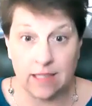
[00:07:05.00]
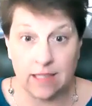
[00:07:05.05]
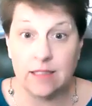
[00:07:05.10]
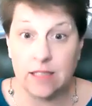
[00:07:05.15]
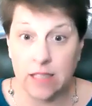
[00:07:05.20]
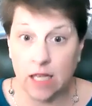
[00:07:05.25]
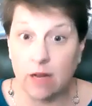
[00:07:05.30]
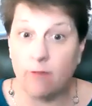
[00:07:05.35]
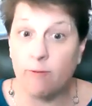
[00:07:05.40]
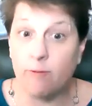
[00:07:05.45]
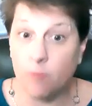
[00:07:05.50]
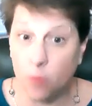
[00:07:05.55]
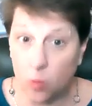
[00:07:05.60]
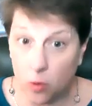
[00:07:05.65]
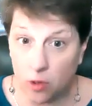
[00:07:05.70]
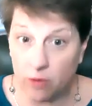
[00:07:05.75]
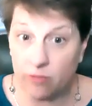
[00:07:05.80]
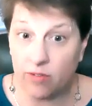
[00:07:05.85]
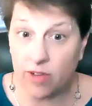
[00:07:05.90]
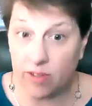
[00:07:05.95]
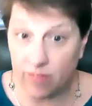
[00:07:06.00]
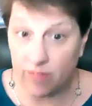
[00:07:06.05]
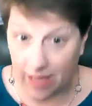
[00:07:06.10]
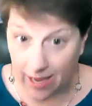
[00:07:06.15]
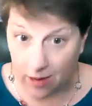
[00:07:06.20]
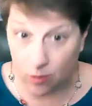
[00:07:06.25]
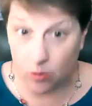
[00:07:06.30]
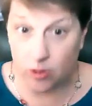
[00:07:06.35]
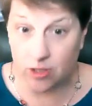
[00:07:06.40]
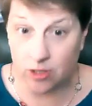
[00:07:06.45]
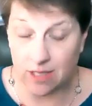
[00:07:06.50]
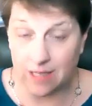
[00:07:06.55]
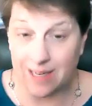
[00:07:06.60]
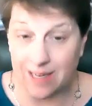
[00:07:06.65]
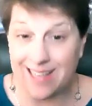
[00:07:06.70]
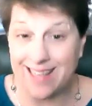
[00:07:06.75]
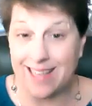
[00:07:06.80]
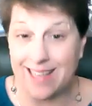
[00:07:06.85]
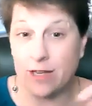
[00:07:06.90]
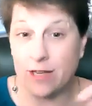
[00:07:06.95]
I said 4 to 5 hours a
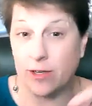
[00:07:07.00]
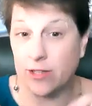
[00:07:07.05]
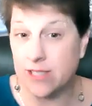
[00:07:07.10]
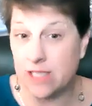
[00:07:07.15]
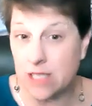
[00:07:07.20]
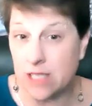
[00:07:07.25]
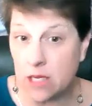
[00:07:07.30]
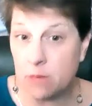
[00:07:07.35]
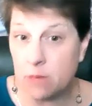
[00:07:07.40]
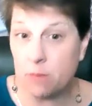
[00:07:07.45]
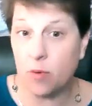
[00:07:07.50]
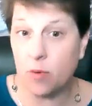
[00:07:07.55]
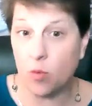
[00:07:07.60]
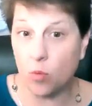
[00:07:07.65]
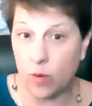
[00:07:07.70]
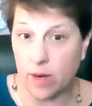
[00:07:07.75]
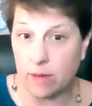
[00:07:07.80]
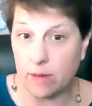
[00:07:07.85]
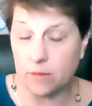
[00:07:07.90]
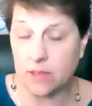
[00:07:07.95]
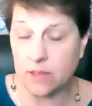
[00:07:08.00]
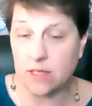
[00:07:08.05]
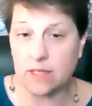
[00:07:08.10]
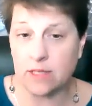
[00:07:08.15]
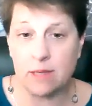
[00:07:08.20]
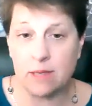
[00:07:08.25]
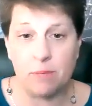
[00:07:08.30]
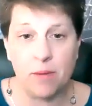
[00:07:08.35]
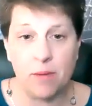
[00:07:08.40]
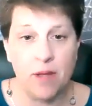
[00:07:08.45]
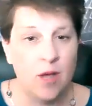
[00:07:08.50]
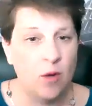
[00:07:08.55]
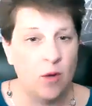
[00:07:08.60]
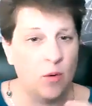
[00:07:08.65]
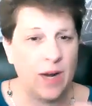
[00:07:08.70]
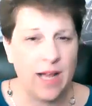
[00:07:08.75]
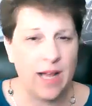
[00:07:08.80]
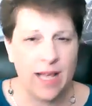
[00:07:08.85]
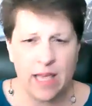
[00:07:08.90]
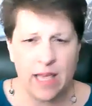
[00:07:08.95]
night in deep REM sleep,
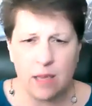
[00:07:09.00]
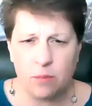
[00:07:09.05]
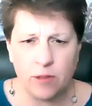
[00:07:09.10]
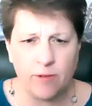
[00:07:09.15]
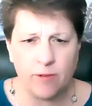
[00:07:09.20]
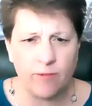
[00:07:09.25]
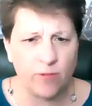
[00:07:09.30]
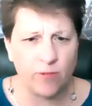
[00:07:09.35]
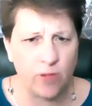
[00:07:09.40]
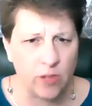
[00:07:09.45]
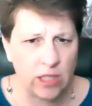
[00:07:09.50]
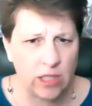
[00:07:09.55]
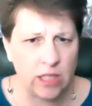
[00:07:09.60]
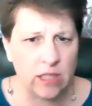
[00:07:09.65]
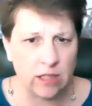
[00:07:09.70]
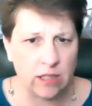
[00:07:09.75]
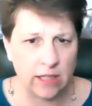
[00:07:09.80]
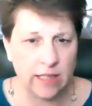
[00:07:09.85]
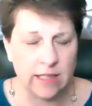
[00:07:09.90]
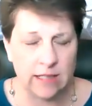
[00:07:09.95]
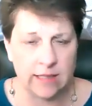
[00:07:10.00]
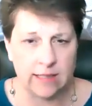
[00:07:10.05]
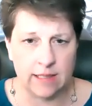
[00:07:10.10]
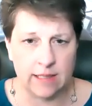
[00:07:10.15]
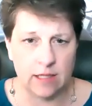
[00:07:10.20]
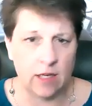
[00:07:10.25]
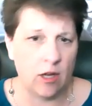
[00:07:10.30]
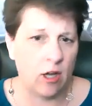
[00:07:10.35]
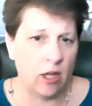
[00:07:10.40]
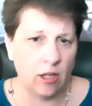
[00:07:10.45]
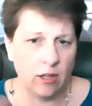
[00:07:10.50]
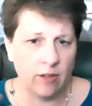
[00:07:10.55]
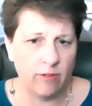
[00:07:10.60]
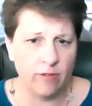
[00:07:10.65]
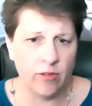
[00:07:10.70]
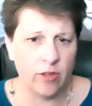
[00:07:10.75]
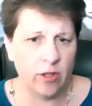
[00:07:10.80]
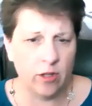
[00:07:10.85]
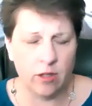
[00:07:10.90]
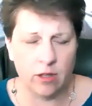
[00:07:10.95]
we're not able to fully cleanse all of
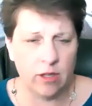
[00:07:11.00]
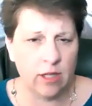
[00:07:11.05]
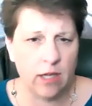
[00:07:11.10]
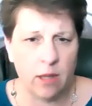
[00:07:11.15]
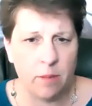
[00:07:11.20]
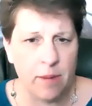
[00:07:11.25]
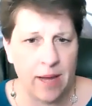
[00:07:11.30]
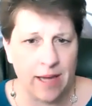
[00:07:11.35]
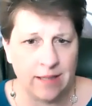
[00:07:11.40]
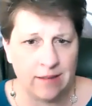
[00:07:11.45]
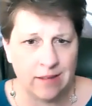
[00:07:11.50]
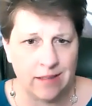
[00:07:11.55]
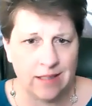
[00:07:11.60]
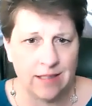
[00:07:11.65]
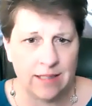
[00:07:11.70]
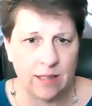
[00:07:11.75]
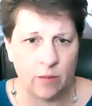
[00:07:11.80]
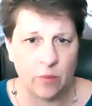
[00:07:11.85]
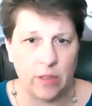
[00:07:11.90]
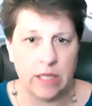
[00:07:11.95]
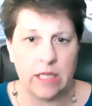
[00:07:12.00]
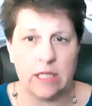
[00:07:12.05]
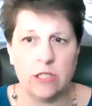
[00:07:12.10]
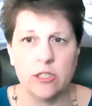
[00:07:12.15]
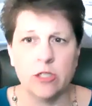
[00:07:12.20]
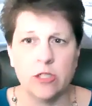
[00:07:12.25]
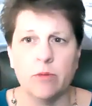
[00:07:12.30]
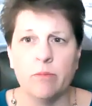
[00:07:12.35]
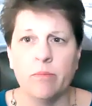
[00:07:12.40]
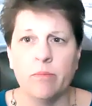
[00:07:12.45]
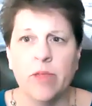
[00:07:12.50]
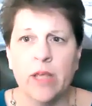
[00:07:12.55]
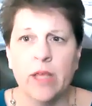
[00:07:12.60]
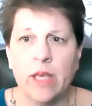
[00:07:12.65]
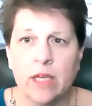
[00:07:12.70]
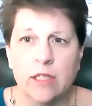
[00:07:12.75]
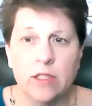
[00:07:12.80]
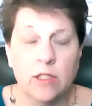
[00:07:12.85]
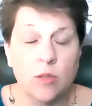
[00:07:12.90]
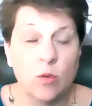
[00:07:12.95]
the capacities that we need to.
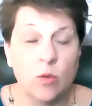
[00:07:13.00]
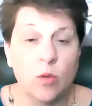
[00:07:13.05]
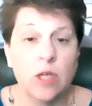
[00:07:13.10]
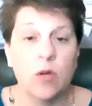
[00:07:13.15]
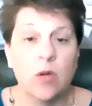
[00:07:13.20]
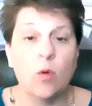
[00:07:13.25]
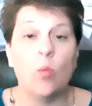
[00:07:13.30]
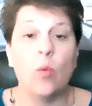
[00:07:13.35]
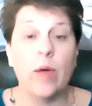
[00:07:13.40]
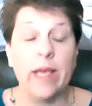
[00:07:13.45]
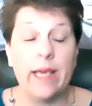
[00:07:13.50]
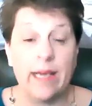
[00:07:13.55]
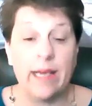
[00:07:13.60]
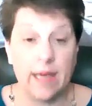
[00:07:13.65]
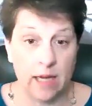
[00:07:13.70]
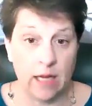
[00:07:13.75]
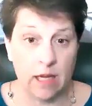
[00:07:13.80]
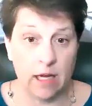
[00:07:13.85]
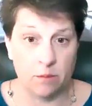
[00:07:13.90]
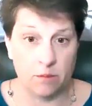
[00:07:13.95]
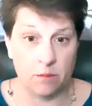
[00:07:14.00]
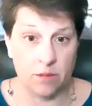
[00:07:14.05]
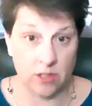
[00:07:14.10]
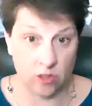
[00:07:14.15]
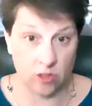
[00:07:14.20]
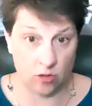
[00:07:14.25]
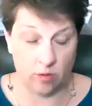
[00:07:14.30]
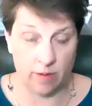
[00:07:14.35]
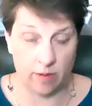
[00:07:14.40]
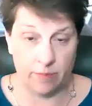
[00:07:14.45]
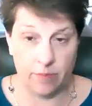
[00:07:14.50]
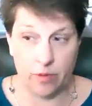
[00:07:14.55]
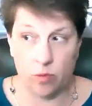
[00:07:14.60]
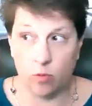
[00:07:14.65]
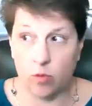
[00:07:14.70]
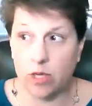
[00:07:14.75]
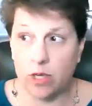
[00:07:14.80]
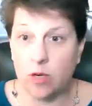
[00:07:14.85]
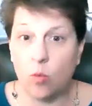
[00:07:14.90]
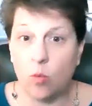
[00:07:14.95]
And so we're going to wake up disrupted.
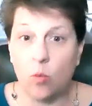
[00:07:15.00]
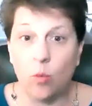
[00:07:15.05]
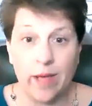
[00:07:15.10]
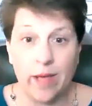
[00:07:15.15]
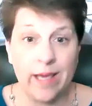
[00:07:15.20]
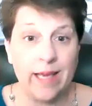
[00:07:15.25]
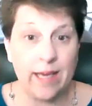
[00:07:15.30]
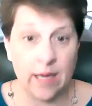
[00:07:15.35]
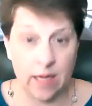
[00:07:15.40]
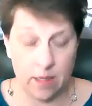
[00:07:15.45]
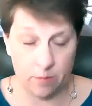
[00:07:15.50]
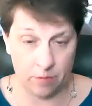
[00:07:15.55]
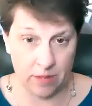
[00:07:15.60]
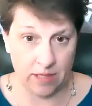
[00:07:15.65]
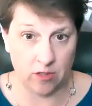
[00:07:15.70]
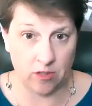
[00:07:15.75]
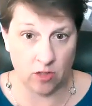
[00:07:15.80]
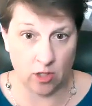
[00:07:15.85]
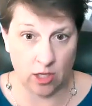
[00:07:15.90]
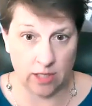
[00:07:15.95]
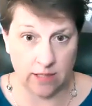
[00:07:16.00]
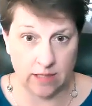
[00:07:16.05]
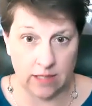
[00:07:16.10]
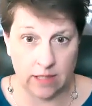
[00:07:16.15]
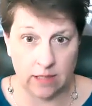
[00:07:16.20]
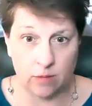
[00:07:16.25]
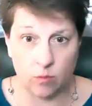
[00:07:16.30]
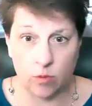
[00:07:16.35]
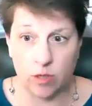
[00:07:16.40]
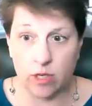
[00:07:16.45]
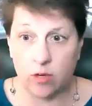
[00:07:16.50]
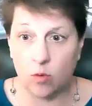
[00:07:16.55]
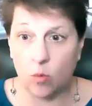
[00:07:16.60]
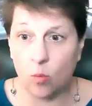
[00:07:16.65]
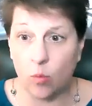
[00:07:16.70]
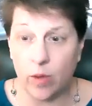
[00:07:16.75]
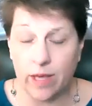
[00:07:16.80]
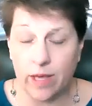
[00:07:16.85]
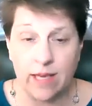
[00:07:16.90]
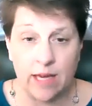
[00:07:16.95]
We're going to wake up exhausted. We're going to
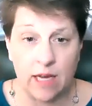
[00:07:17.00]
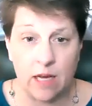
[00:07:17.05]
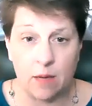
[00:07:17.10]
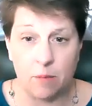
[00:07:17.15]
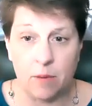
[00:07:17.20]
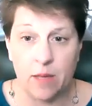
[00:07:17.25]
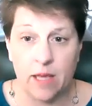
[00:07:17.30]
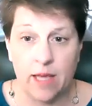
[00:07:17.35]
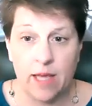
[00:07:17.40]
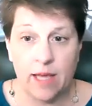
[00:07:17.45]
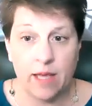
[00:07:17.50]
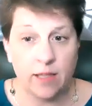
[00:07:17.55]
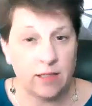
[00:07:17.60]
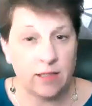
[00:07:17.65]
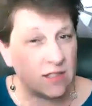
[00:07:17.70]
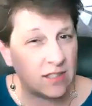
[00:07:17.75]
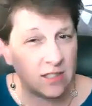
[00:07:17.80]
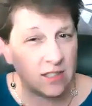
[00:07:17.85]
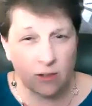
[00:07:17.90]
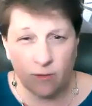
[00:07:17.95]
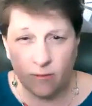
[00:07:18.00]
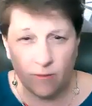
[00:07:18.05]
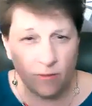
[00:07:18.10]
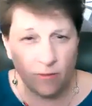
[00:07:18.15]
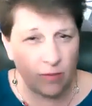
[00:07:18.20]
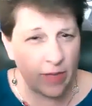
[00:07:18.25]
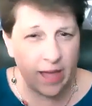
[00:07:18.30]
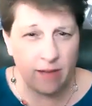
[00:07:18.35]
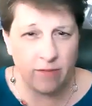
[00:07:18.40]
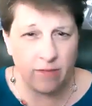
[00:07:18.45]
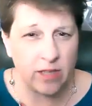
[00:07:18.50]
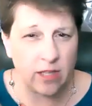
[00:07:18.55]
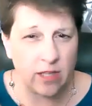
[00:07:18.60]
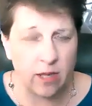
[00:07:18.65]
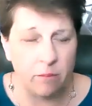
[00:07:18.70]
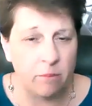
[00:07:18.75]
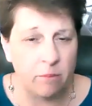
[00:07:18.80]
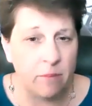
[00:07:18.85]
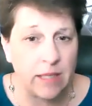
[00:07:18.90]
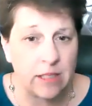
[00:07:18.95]
wake up still having
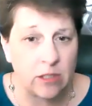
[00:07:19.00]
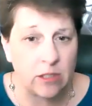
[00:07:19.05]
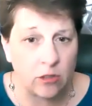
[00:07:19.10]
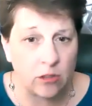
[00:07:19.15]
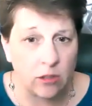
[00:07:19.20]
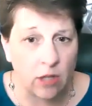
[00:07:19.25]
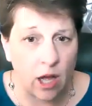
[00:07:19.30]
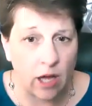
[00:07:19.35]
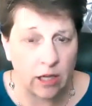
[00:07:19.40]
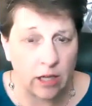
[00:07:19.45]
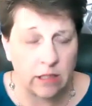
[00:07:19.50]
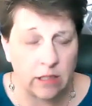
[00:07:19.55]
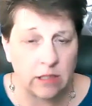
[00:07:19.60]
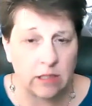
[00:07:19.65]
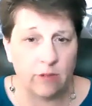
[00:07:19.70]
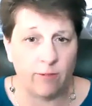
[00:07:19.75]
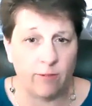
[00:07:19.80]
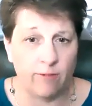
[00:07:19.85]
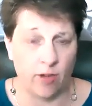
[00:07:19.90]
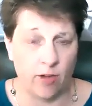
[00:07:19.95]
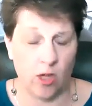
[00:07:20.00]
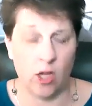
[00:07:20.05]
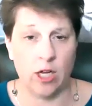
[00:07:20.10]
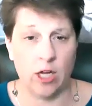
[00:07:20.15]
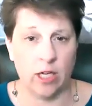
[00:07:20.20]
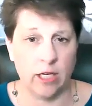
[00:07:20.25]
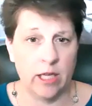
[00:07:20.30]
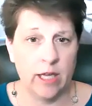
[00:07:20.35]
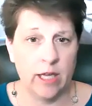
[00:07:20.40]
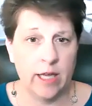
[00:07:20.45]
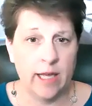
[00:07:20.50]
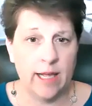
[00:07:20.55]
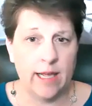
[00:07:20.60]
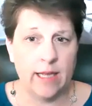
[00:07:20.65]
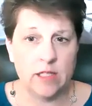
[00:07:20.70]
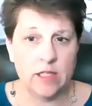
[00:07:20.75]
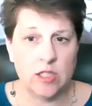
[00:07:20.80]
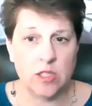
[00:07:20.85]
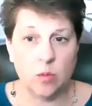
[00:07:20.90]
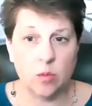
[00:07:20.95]
that mental cognitive fog.
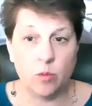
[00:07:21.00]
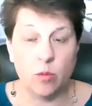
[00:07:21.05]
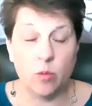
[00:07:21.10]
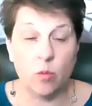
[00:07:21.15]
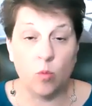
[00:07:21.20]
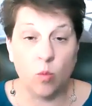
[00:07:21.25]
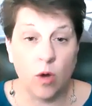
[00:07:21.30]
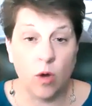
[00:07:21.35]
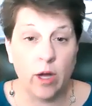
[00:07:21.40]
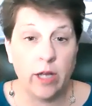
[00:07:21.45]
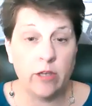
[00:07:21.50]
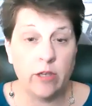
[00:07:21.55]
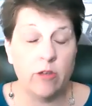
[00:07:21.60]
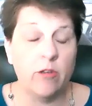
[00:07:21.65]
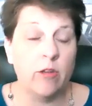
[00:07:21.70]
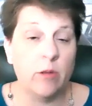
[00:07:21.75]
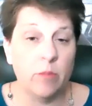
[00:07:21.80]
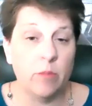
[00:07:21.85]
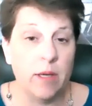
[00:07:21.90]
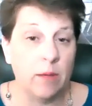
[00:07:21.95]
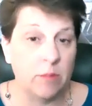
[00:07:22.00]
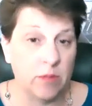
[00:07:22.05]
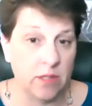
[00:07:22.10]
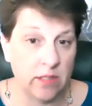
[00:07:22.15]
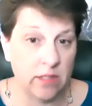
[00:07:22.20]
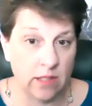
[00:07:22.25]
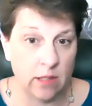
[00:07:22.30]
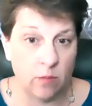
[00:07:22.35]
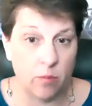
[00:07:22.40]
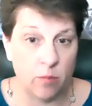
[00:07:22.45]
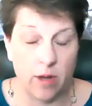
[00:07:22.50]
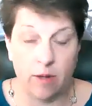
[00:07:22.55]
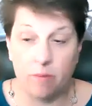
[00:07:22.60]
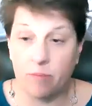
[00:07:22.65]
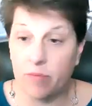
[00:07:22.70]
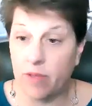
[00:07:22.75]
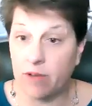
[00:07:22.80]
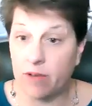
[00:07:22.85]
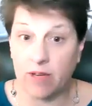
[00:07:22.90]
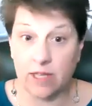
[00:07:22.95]
And so we want you to be able to sleep well.
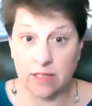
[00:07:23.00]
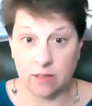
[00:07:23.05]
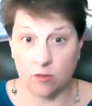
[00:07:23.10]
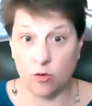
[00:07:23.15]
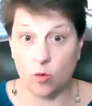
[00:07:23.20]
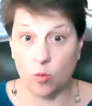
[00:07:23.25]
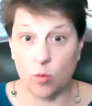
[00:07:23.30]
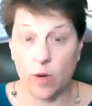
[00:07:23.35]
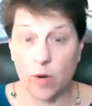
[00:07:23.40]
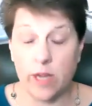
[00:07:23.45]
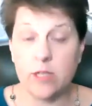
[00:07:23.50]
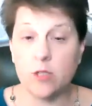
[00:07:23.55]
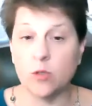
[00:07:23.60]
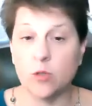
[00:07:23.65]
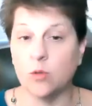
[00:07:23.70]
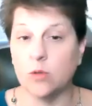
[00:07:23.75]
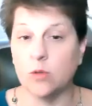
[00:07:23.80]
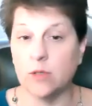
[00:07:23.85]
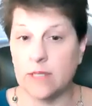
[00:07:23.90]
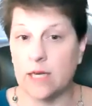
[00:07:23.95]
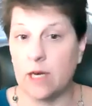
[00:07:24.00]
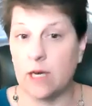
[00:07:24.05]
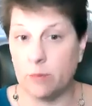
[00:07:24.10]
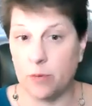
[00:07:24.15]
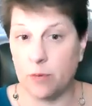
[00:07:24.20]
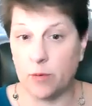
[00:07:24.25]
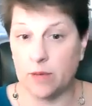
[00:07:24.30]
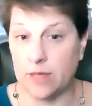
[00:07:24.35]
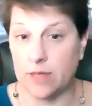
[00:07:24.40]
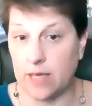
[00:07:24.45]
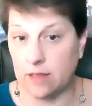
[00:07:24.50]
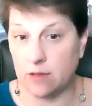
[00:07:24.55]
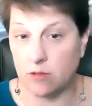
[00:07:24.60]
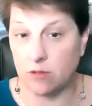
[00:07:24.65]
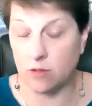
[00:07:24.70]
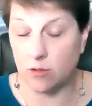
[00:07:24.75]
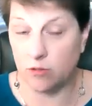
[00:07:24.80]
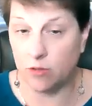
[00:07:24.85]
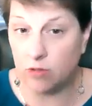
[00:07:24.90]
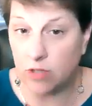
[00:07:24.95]
I've got some great tools to help you with that.
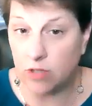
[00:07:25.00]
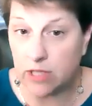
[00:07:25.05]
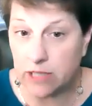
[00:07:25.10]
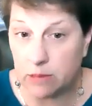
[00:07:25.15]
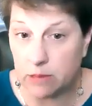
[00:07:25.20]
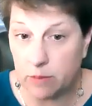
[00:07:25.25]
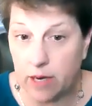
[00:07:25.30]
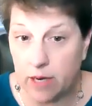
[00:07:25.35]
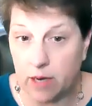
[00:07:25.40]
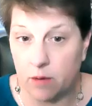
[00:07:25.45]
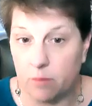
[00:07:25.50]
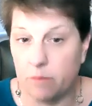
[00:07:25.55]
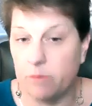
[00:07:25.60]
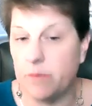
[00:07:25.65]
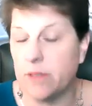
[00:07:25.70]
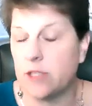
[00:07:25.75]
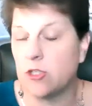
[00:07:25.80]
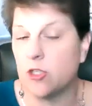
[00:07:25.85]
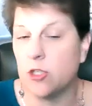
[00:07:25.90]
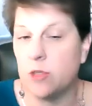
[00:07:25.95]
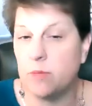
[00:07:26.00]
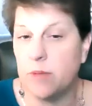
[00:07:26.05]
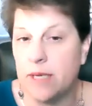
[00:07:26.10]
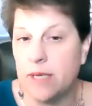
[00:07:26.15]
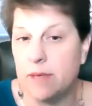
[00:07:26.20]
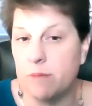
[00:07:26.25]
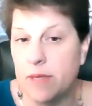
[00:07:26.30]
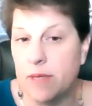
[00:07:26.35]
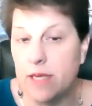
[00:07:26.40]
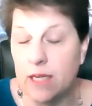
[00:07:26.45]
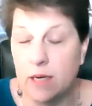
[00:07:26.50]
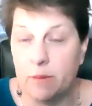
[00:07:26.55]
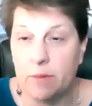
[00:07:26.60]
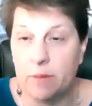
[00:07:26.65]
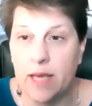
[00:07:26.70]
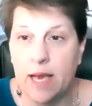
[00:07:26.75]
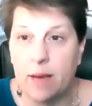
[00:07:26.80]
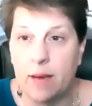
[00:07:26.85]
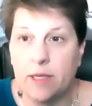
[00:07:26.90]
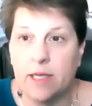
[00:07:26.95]
So if you need some help, make sure you PM me and I'll be
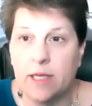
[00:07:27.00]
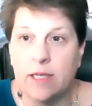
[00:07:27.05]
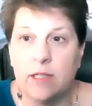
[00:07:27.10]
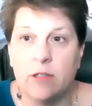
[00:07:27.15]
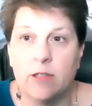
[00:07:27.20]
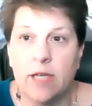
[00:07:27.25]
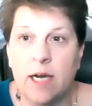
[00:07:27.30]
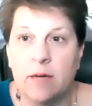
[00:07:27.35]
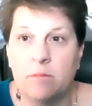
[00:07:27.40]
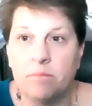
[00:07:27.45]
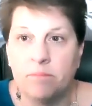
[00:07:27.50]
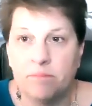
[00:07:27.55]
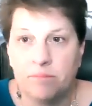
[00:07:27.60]
happy to do that.